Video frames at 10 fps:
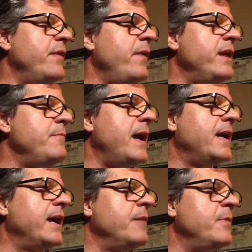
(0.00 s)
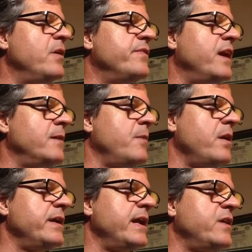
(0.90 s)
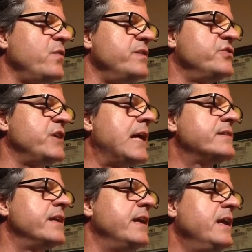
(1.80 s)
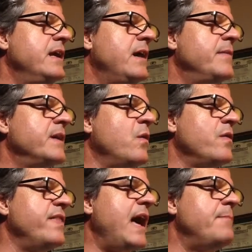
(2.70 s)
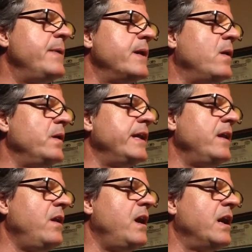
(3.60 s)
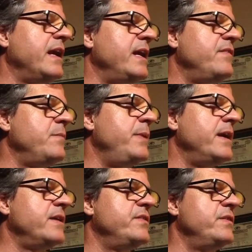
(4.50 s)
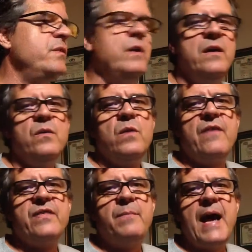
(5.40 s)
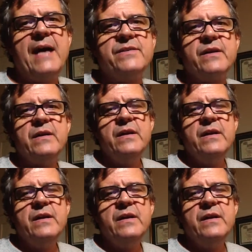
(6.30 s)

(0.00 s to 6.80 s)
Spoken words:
running back combo of Doug Martin and Chris Johnson. I'm going to go with that pick all day long. I give the pick to Ruff the Passer.